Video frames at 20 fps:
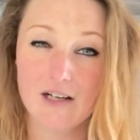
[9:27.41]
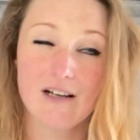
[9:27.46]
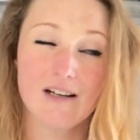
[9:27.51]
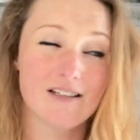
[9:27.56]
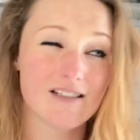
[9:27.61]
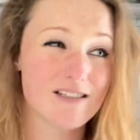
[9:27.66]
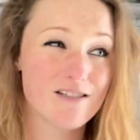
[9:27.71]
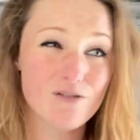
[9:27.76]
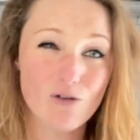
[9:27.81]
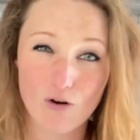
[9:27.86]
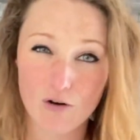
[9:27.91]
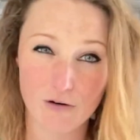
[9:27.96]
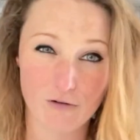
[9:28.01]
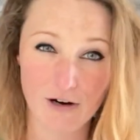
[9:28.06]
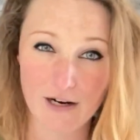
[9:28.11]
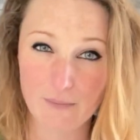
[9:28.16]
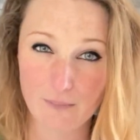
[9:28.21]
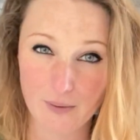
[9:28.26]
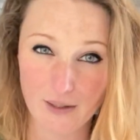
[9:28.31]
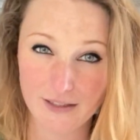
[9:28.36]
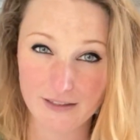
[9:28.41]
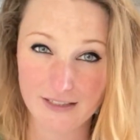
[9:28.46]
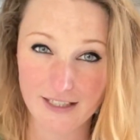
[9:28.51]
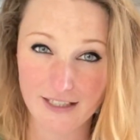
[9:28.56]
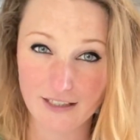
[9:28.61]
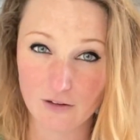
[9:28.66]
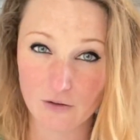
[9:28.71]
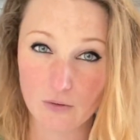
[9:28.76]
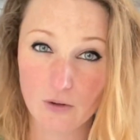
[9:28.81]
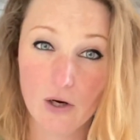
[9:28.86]
It's not a great big
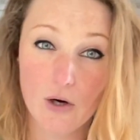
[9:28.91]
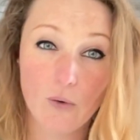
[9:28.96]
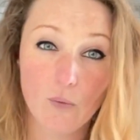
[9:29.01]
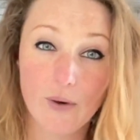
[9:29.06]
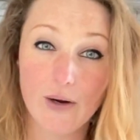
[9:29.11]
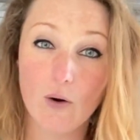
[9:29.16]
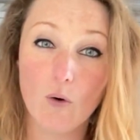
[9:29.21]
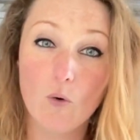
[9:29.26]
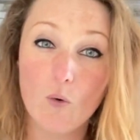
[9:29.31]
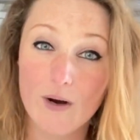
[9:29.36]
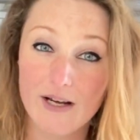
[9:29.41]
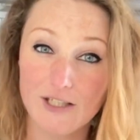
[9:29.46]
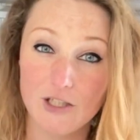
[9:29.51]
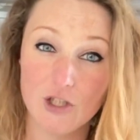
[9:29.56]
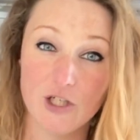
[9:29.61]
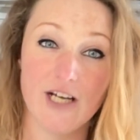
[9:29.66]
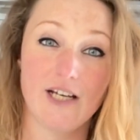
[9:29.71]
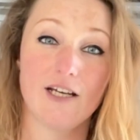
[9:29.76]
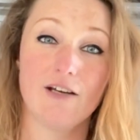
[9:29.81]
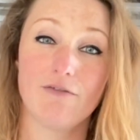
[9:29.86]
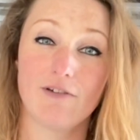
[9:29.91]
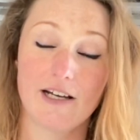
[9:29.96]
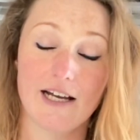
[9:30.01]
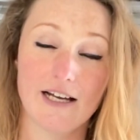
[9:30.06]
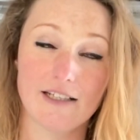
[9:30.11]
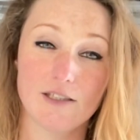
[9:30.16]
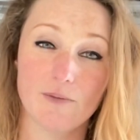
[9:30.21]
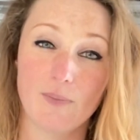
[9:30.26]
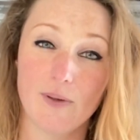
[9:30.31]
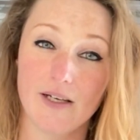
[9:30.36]
deal. We're always checking for
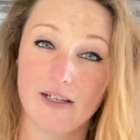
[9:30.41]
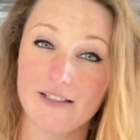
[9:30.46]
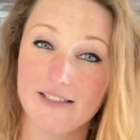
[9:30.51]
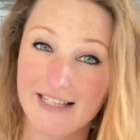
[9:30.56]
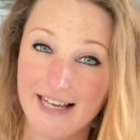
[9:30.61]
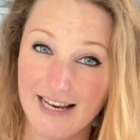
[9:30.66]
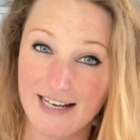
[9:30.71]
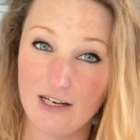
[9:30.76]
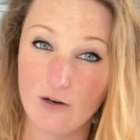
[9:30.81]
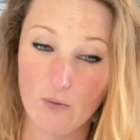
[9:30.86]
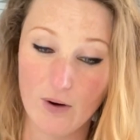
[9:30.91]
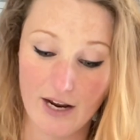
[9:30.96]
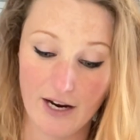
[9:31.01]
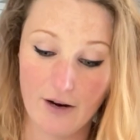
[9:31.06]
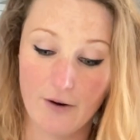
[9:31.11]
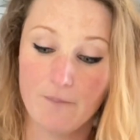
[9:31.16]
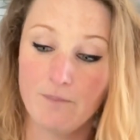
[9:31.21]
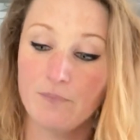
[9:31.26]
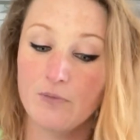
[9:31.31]
caterpillars anyway.